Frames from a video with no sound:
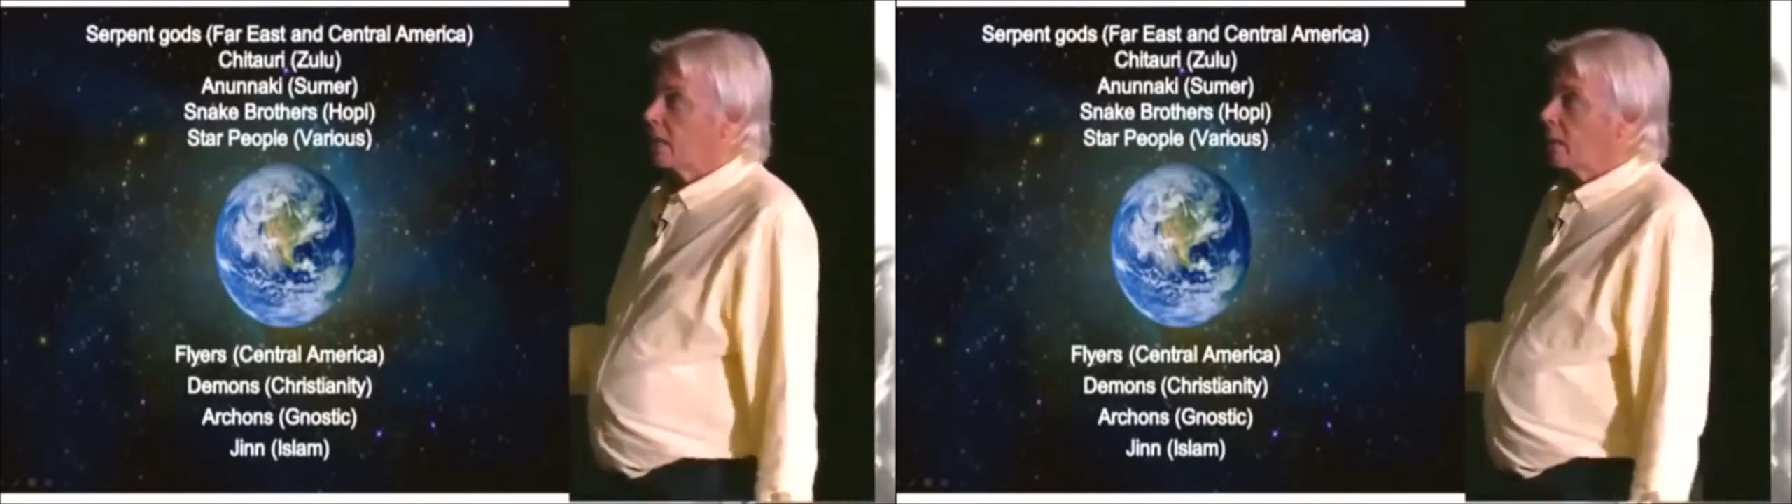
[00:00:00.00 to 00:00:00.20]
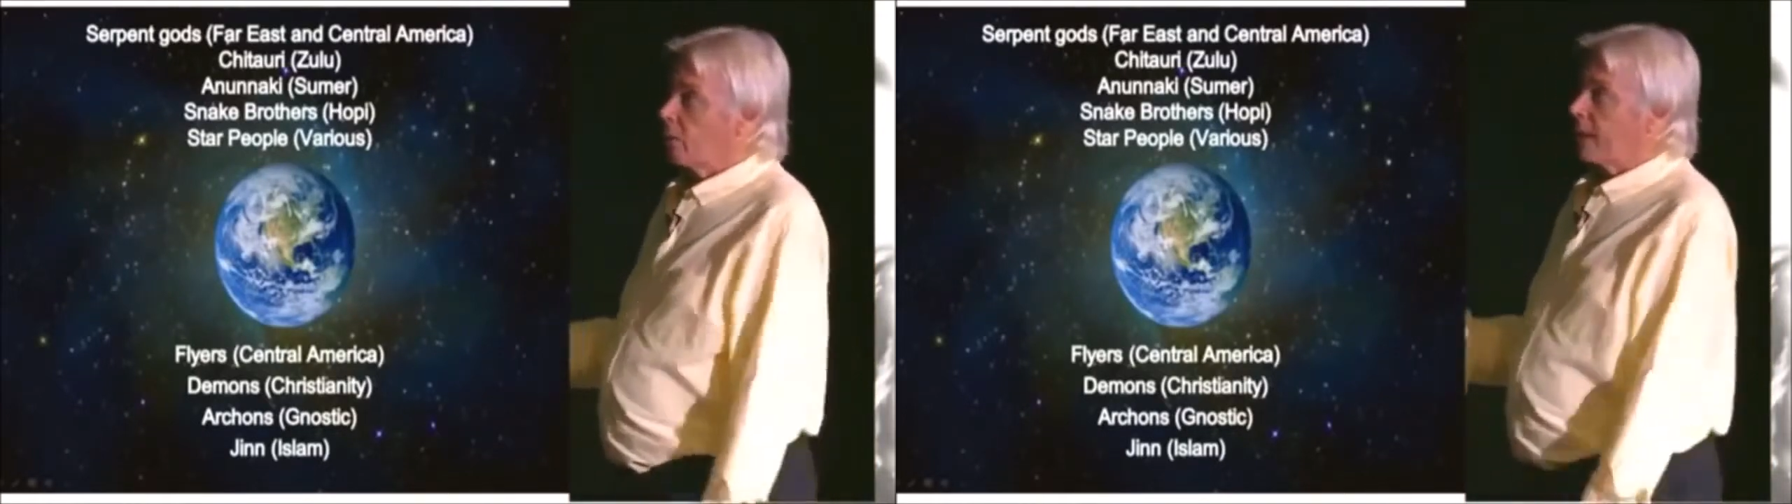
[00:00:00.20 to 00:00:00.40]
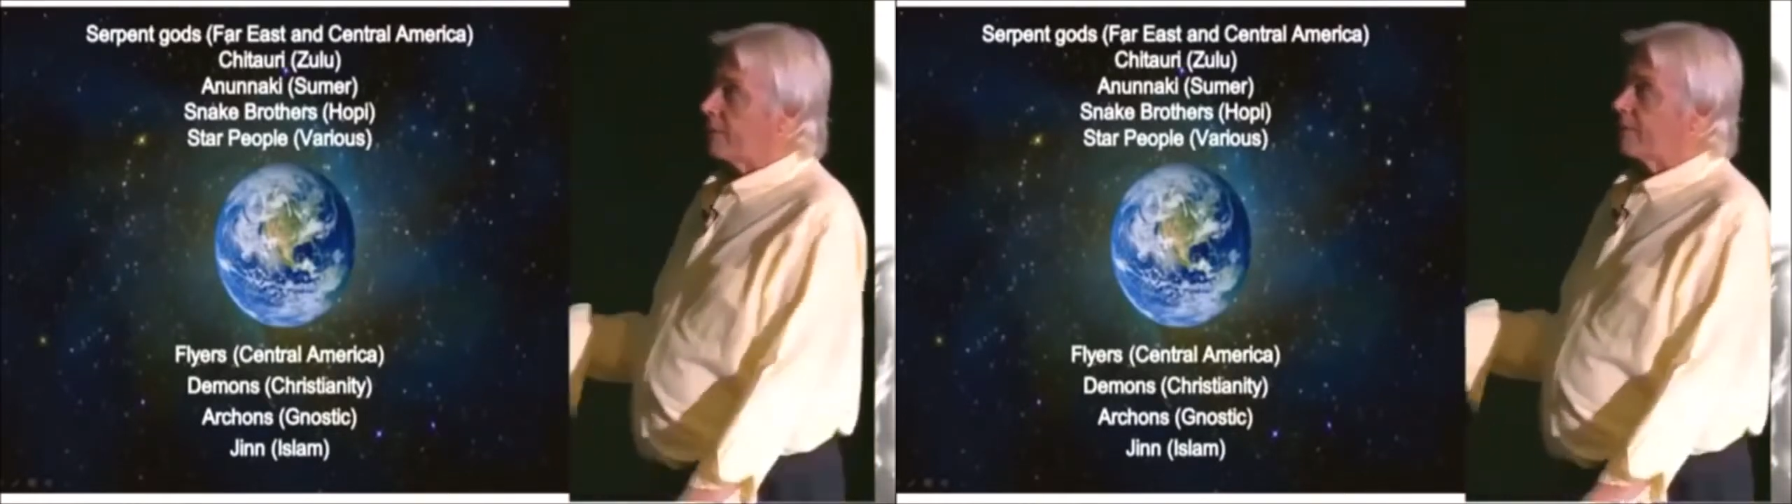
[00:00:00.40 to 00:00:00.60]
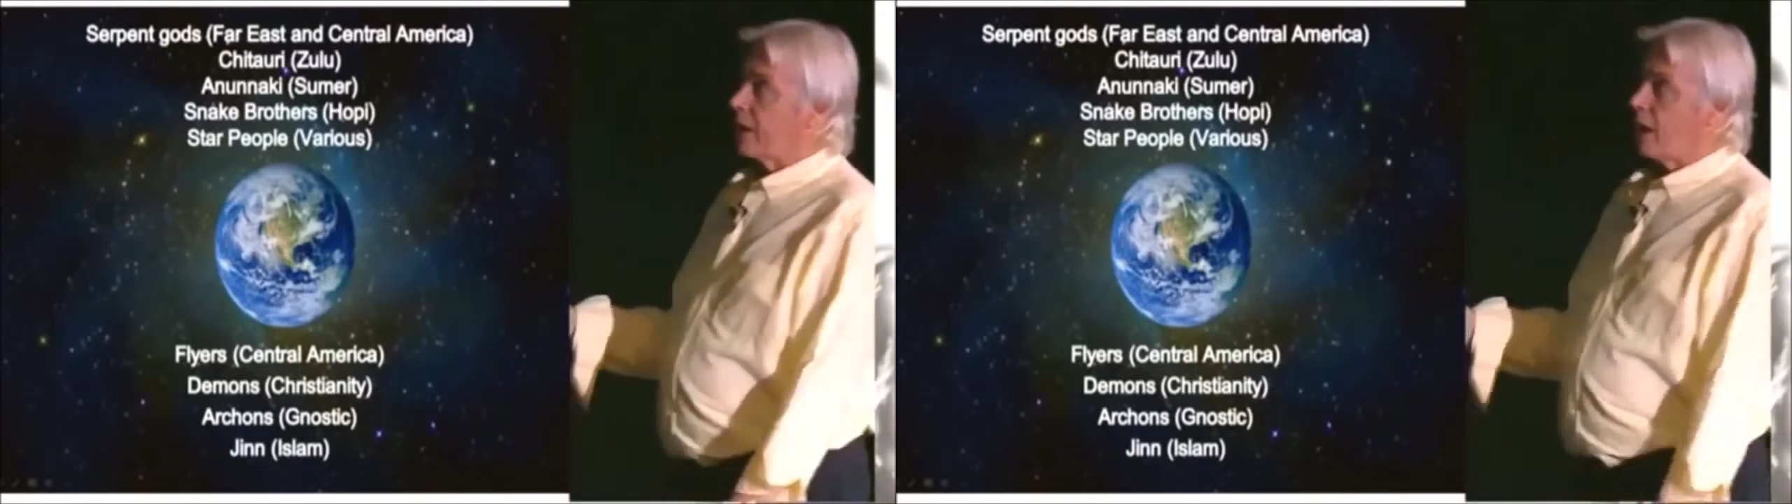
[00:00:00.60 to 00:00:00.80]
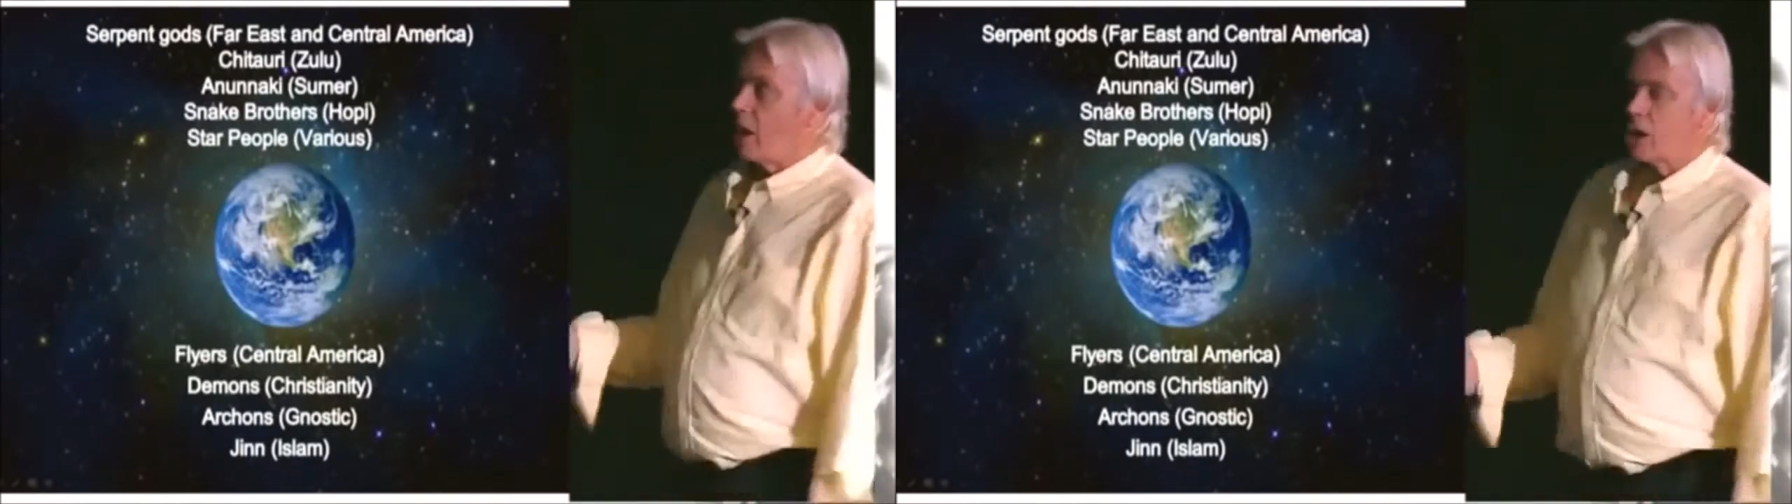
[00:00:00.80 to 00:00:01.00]
We have the
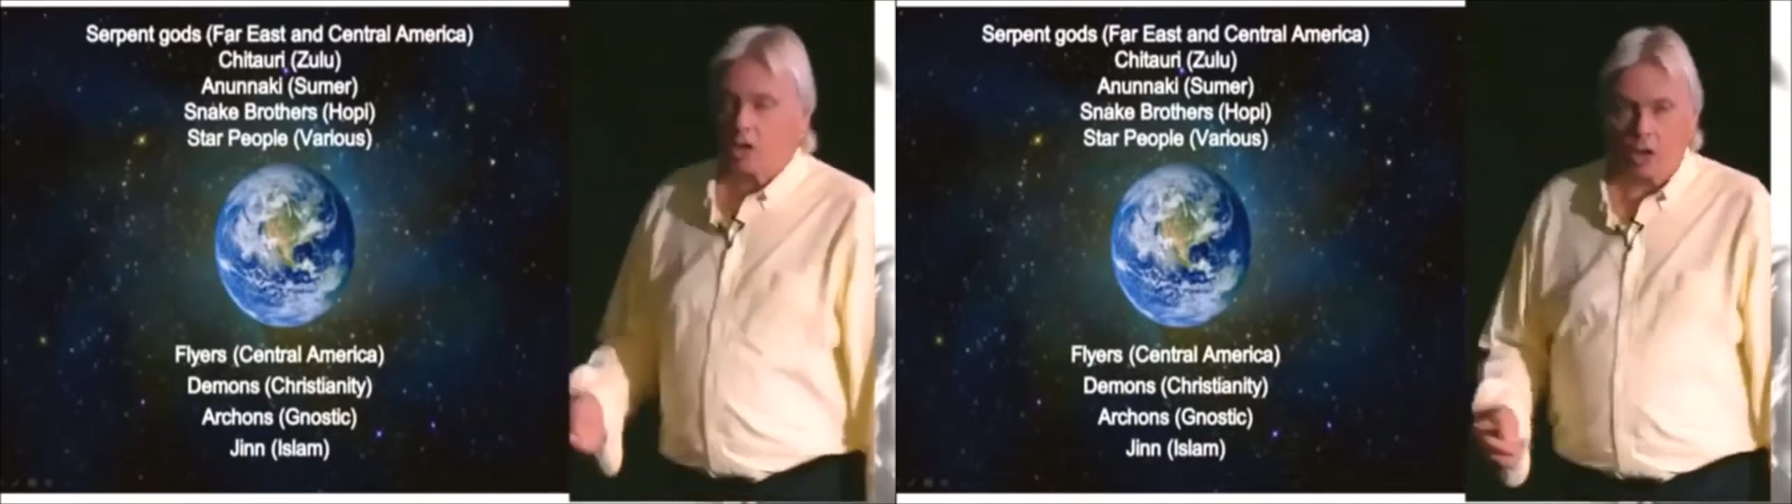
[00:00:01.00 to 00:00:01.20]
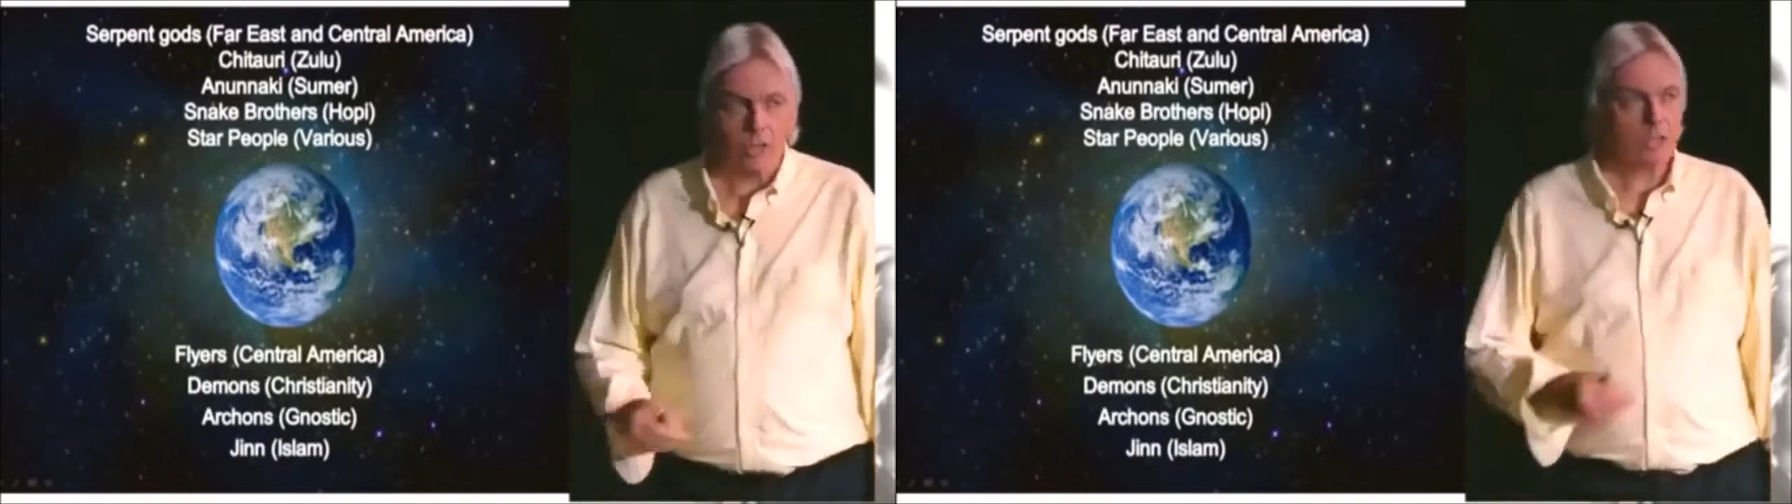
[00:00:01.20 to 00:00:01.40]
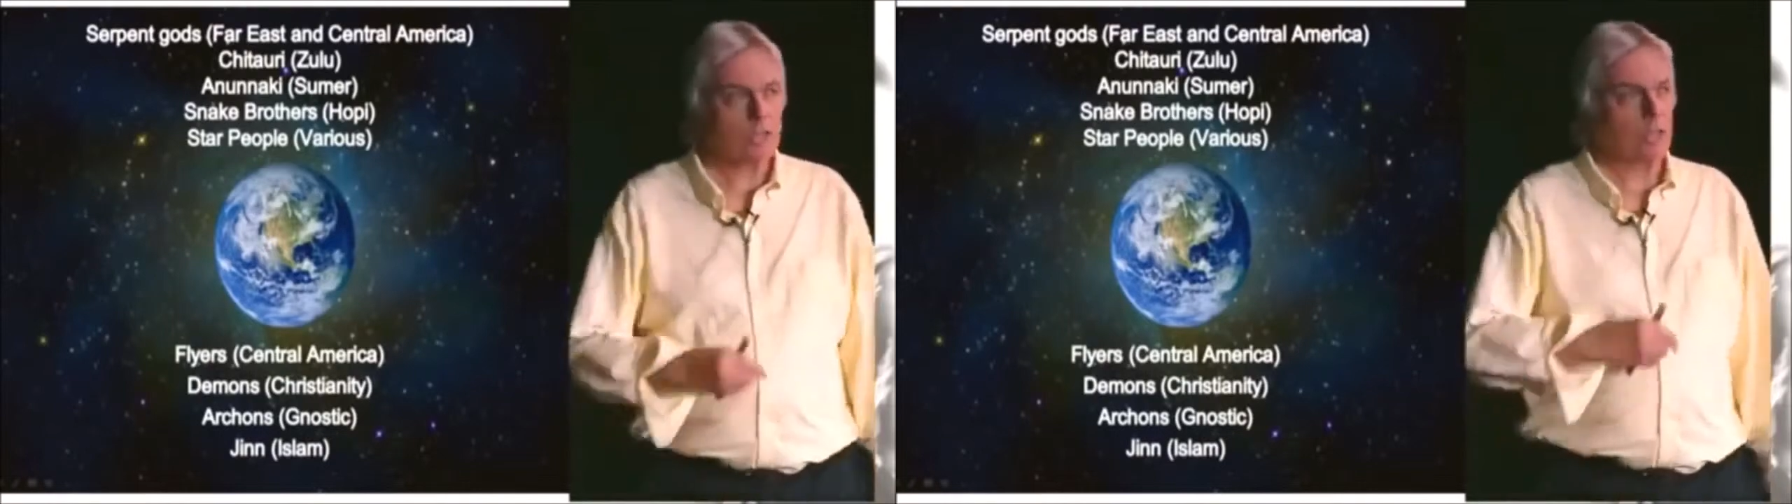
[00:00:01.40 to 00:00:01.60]
archons,